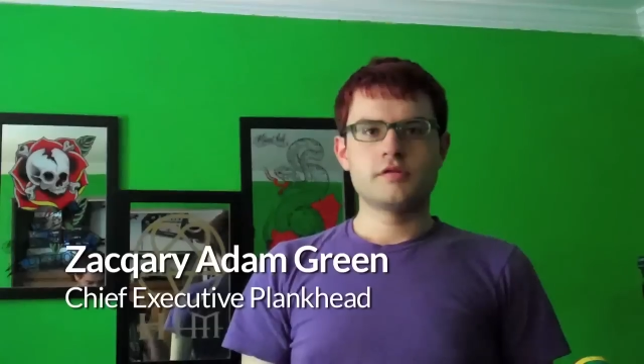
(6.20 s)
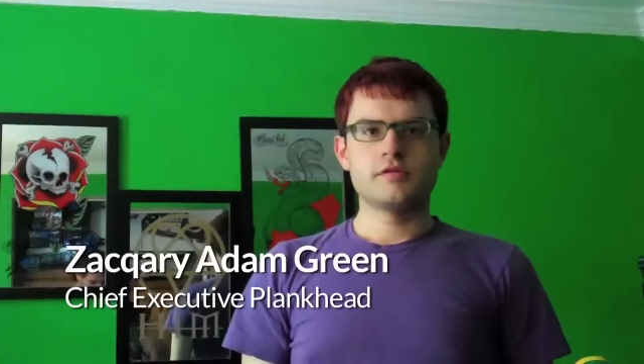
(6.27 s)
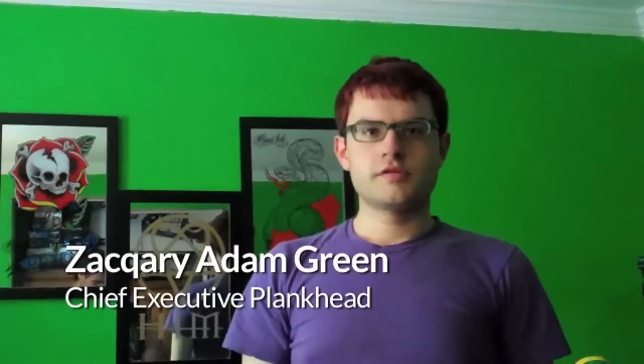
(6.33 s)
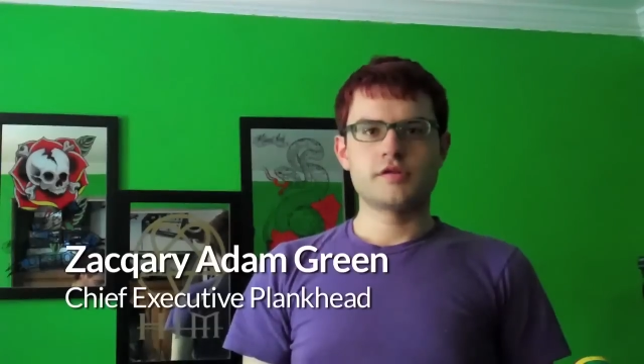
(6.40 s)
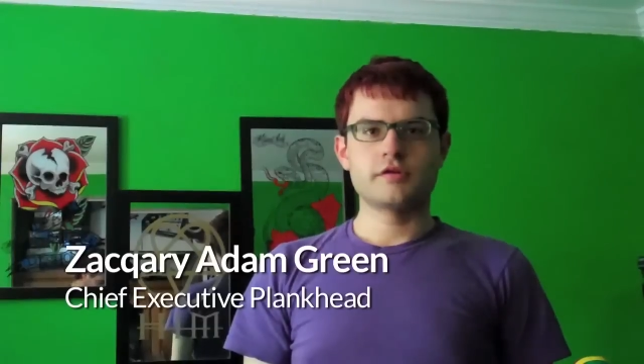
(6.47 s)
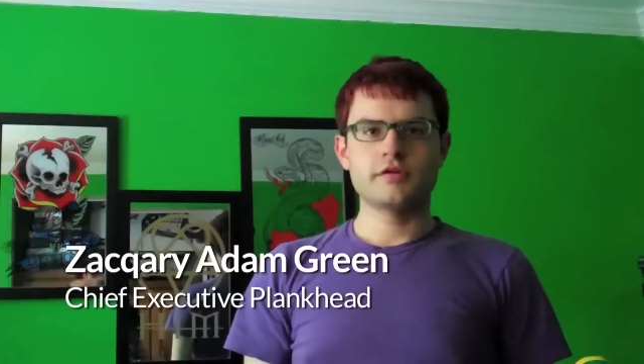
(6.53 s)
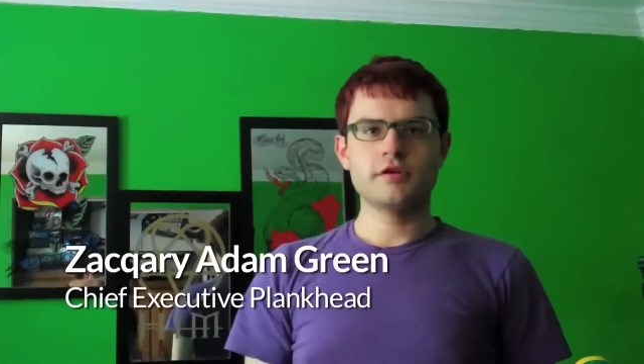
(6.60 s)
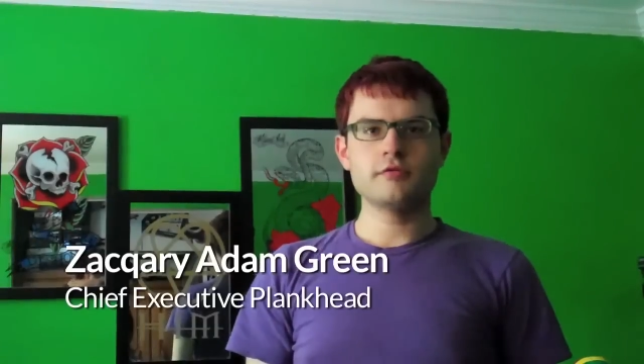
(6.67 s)

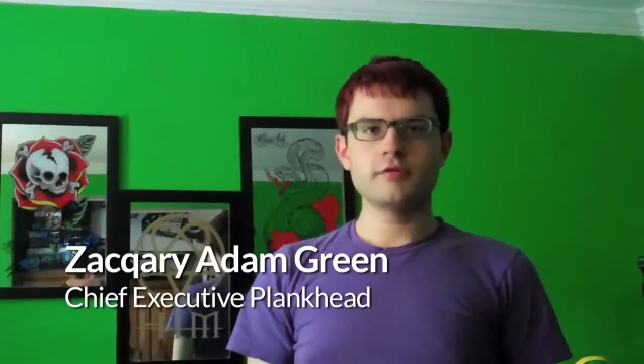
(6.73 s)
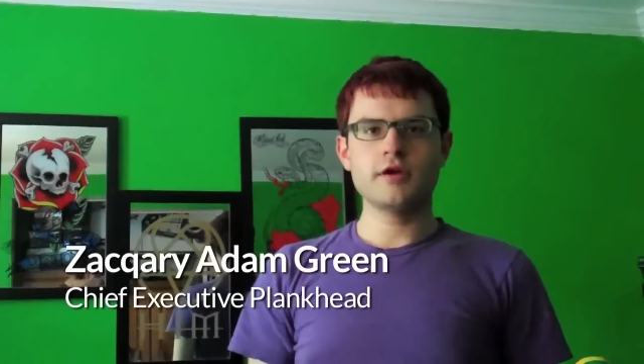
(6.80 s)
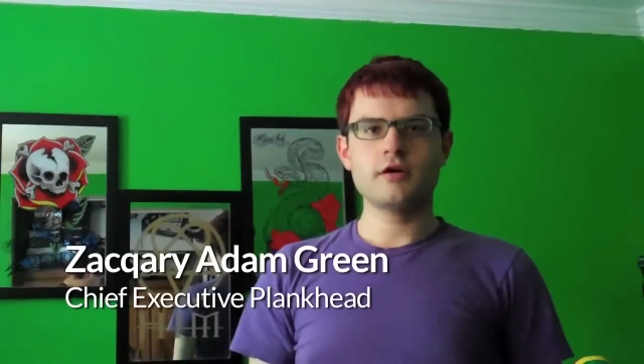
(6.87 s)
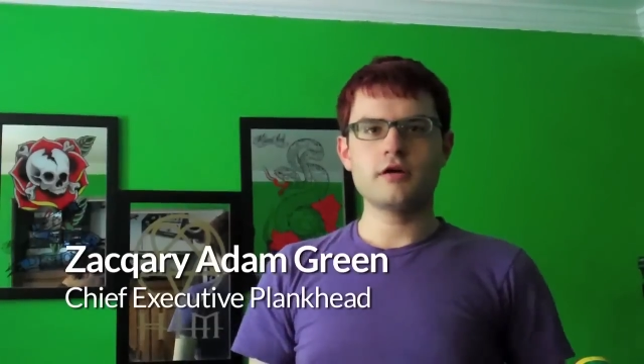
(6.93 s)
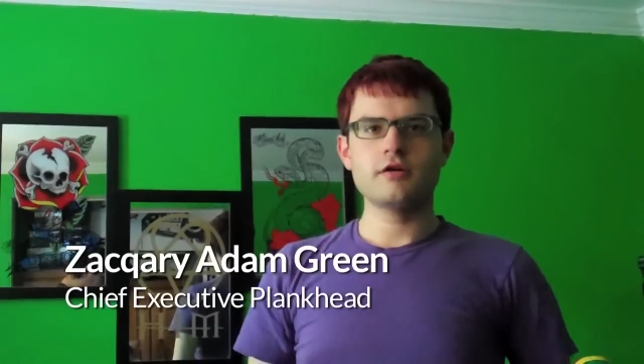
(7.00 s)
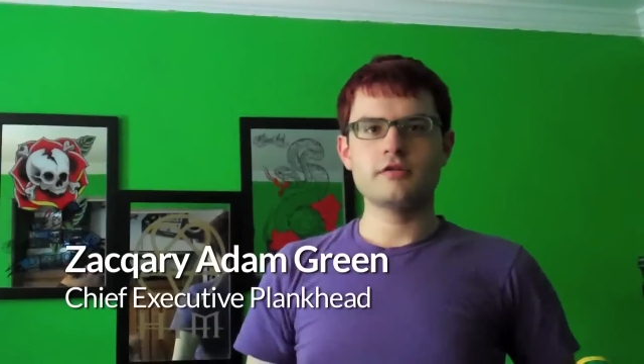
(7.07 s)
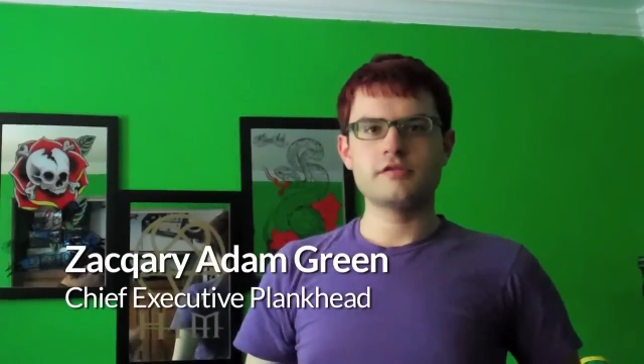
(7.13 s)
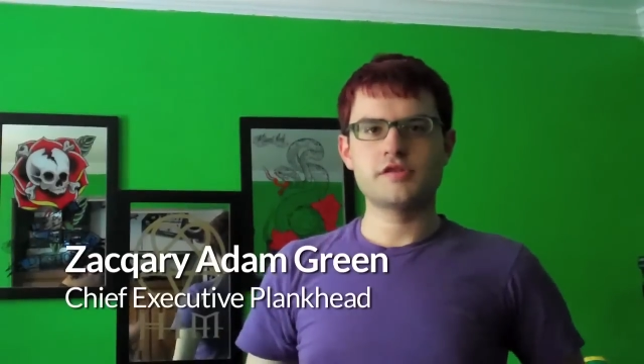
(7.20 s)
So here we
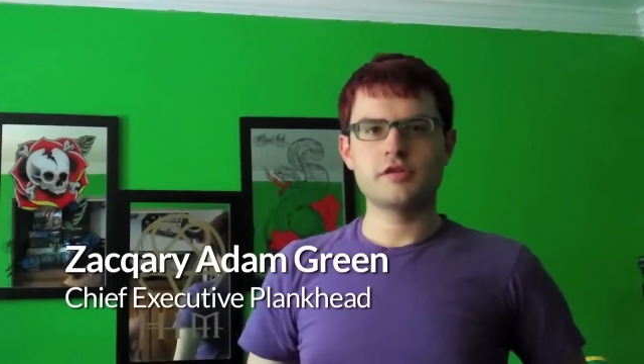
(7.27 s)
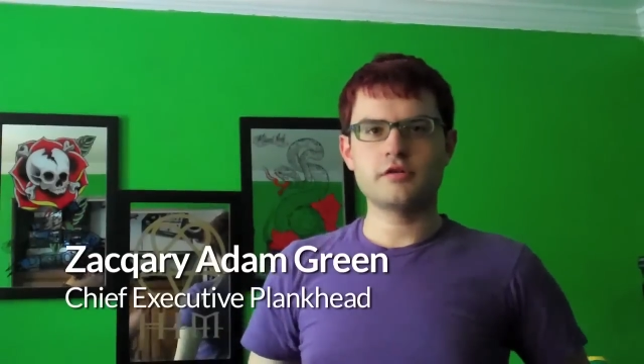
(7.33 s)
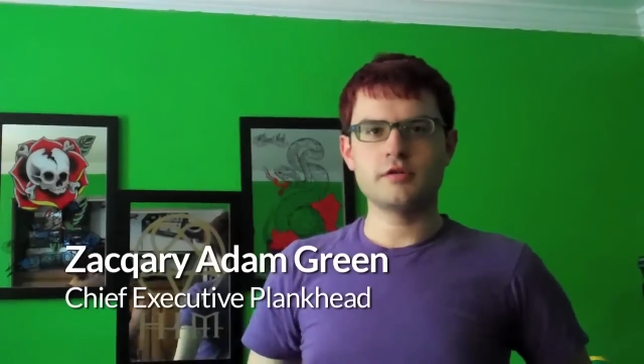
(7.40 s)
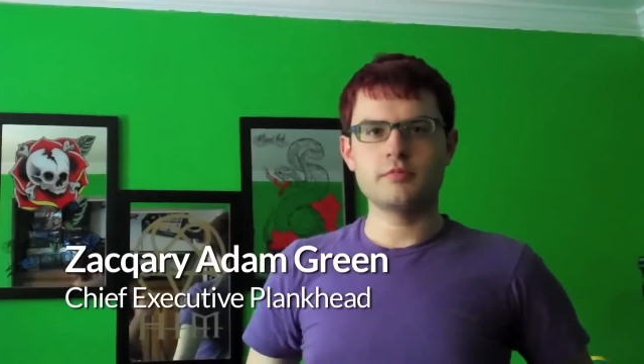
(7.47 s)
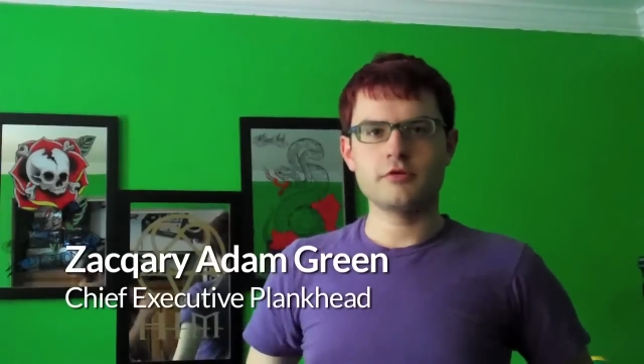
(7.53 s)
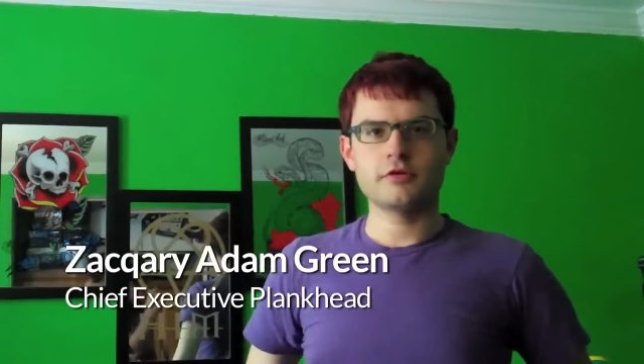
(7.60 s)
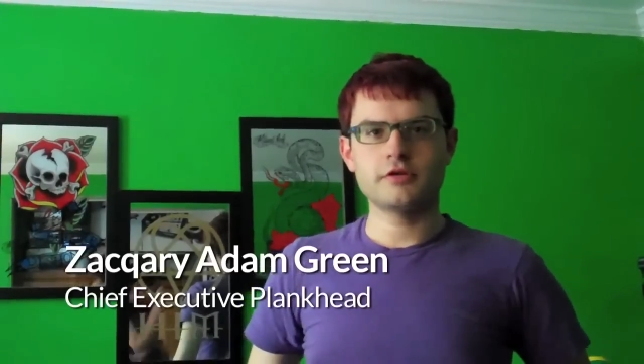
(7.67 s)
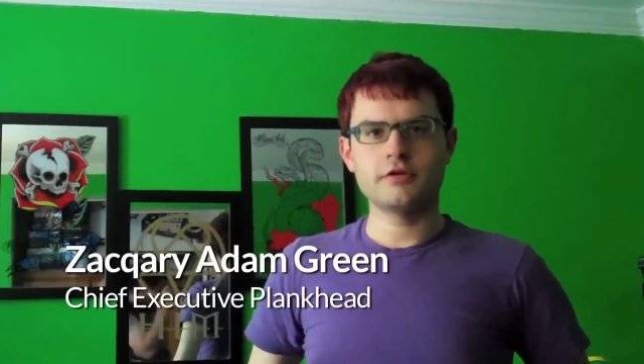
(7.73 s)
are in Stony Brook,